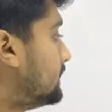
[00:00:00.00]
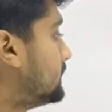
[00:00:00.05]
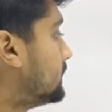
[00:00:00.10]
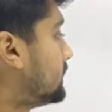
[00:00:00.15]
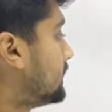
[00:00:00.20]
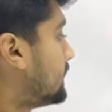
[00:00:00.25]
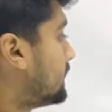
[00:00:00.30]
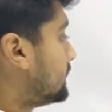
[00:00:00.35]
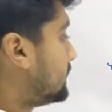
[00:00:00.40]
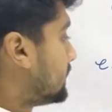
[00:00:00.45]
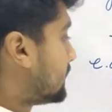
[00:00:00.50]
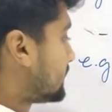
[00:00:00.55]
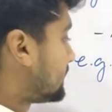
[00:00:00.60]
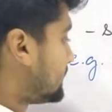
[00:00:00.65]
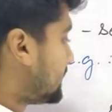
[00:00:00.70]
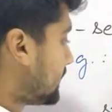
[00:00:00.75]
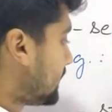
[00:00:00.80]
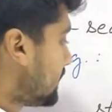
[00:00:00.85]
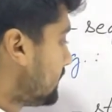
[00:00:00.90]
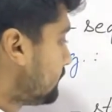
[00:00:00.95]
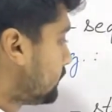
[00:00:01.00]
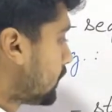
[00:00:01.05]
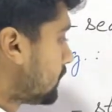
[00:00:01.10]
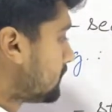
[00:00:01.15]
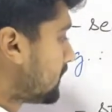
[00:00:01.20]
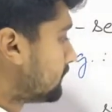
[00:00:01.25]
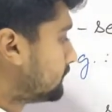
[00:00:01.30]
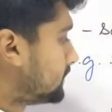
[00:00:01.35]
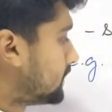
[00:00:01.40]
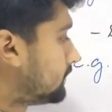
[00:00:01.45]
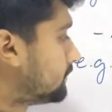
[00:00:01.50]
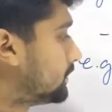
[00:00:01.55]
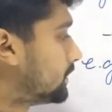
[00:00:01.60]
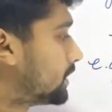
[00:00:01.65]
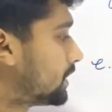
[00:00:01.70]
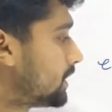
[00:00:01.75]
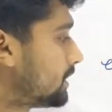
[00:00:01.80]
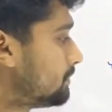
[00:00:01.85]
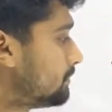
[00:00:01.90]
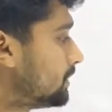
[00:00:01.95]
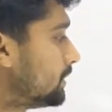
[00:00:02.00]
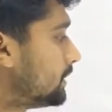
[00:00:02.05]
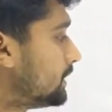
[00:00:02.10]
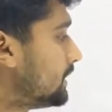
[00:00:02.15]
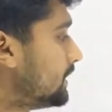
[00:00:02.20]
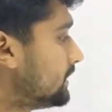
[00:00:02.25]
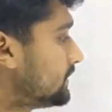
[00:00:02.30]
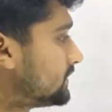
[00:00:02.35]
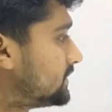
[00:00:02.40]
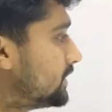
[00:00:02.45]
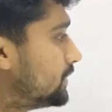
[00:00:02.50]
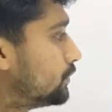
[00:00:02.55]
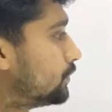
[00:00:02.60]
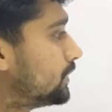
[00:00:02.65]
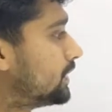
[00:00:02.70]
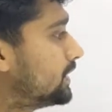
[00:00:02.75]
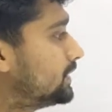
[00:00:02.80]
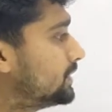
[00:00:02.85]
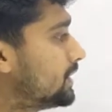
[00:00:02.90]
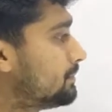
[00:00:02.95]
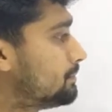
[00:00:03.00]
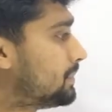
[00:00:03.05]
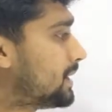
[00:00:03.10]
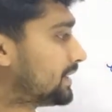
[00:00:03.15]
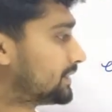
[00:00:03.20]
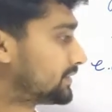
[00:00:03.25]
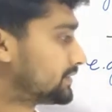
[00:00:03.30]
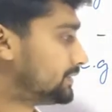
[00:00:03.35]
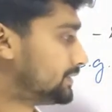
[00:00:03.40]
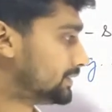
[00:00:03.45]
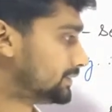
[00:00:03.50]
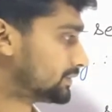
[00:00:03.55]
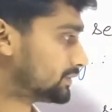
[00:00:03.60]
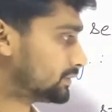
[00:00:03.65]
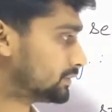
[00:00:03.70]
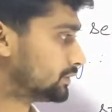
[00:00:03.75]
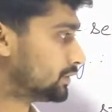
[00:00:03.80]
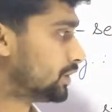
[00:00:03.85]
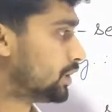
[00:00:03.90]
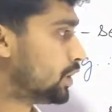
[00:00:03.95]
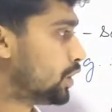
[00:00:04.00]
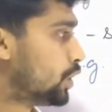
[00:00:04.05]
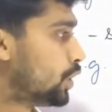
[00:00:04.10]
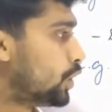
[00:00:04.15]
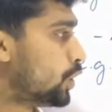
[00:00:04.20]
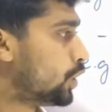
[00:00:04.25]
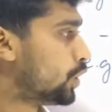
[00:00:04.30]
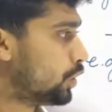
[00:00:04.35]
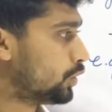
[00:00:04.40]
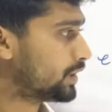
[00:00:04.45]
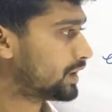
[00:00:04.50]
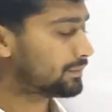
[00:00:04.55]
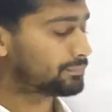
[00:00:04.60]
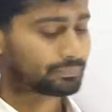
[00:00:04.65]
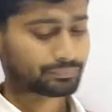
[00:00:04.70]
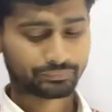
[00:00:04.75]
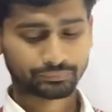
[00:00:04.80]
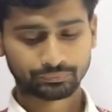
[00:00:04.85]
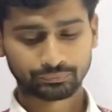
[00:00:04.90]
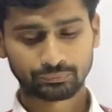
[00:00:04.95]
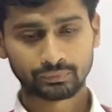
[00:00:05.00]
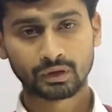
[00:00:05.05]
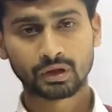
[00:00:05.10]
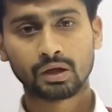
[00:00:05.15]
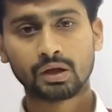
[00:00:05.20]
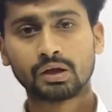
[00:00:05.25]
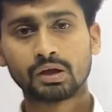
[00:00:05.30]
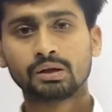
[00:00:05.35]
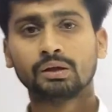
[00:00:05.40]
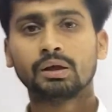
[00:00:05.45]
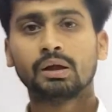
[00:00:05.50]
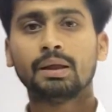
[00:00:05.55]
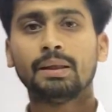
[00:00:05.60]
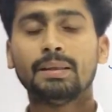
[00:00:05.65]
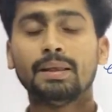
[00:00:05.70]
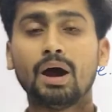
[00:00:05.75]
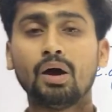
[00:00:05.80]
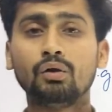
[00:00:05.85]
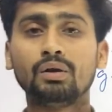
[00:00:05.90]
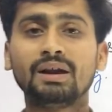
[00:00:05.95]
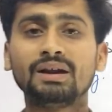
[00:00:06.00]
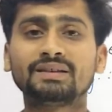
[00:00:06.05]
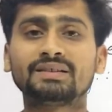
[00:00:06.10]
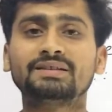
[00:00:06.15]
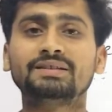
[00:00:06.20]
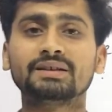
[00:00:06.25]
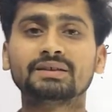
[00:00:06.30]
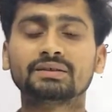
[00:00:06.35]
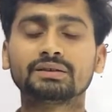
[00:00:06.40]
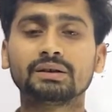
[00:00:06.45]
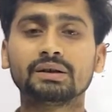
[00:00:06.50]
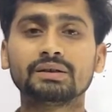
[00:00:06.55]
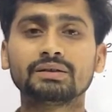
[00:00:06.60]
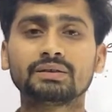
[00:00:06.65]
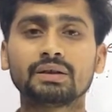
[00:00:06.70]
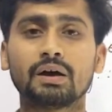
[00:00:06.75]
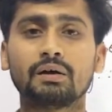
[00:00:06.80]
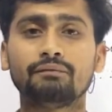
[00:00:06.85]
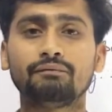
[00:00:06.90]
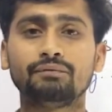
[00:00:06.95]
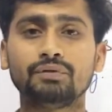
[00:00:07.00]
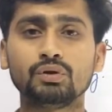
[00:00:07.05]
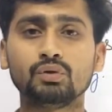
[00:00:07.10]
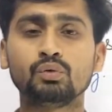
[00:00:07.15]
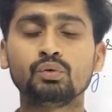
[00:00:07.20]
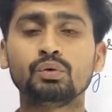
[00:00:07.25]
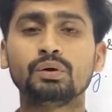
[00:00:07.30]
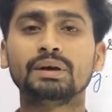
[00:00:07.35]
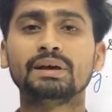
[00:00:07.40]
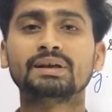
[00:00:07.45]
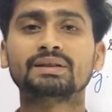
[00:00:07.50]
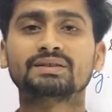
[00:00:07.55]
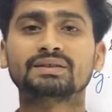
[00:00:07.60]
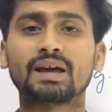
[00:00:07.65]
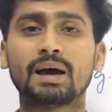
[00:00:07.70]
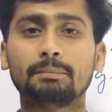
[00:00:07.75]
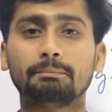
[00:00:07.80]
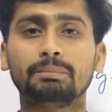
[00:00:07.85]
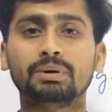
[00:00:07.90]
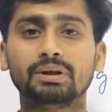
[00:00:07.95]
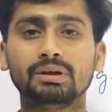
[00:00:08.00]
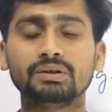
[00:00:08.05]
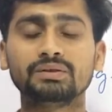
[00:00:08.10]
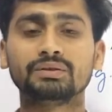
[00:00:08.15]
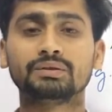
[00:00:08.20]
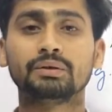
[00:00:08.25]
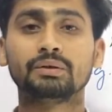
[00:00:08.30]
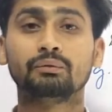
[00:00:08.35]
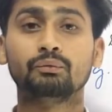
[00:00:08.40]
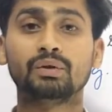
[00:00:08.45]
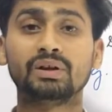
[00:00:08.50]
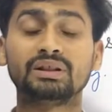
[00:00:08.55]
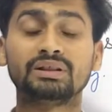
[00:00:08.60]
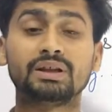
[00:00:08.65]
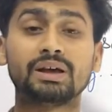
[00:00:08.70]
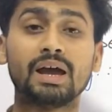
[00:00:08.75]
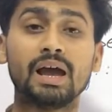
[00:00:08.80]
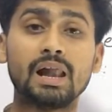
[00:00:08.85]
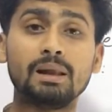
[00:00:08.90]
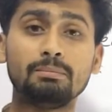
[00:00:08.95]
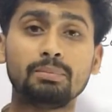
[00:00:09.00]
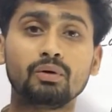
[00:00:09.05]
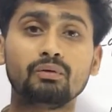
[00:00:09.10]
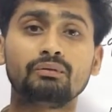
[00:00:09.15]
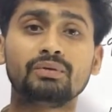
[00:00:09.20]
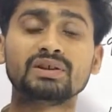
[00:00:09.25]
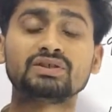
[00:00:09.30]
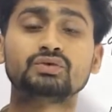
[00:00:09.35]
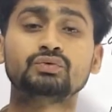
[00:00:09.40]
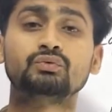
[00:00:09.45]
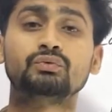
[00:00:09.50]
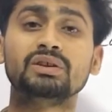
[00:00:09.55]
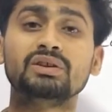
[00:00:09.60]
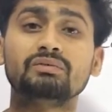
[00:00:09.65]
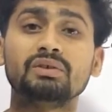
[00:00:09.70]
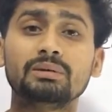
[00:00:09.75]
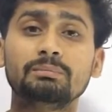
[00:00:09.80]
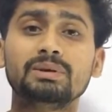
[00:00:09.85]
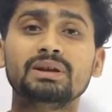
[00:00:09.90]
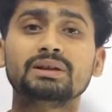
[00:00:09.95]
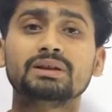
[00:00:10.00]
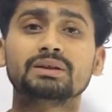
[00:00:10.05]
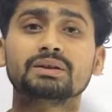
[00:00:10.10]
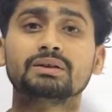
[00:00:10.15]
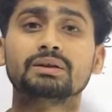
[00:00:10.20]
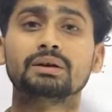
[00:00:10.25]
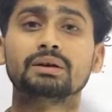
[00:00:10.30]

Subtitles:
the second form of the verb is denoting the pastness. Okay. Now let's discuss a few examples with the help of which we will be